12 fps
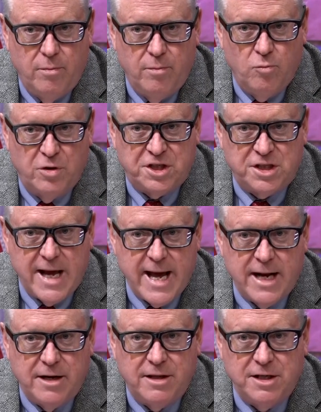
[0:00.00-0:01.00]

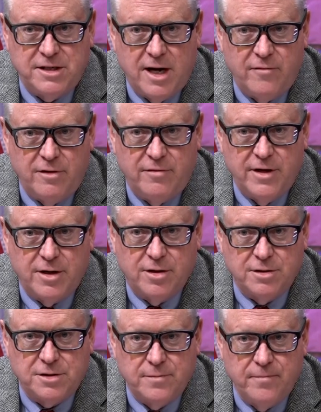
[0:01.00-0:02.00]
withstand these heavier
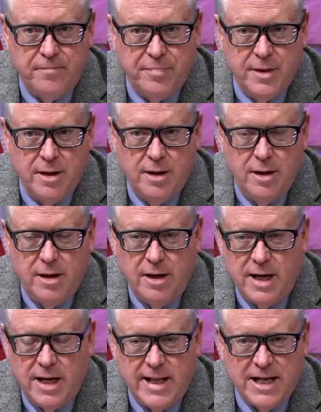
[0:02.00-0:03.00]
vehicles,
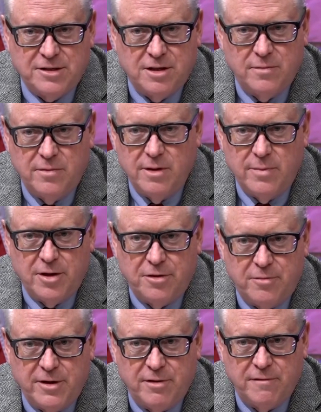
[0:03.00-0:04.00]
and that's going to be about
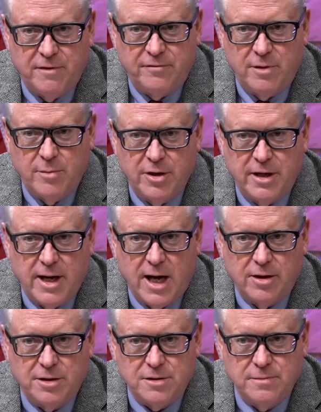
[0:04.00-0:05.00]
$350 million.
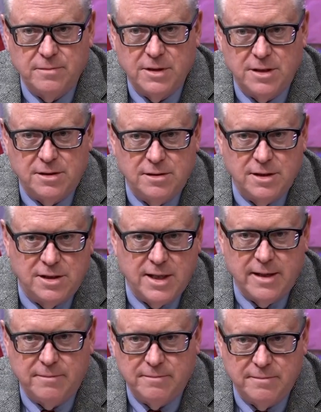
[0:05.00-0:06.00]
Is
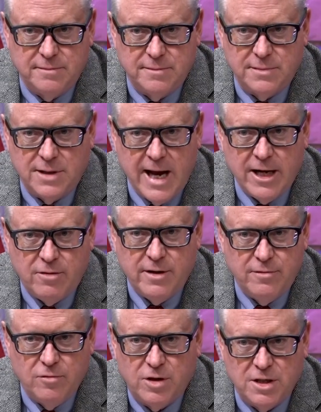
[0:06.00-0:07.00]
that
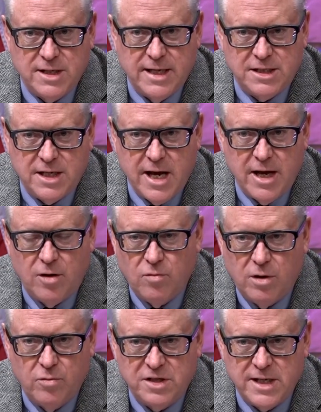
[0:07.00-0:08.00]
accurate? Where does that stand, or
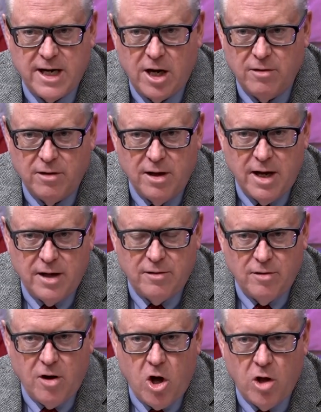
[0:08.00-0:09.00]
where are we stand
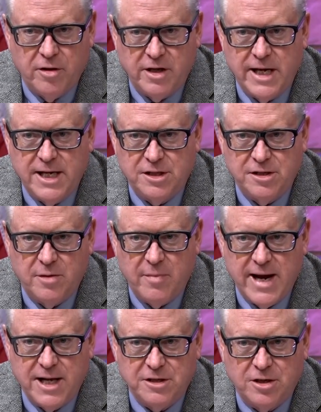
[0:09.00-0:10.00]
on all the needs and
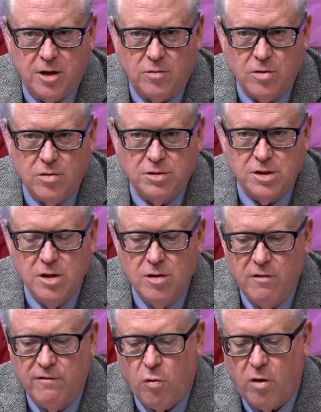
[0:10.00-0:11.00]
demands on our roads
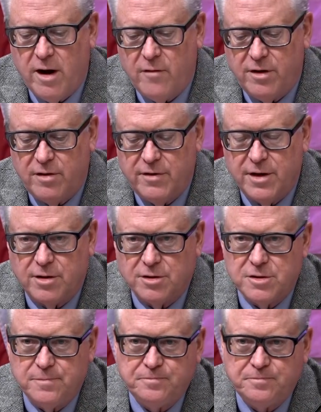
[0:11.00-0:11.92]
for heavier vehicles?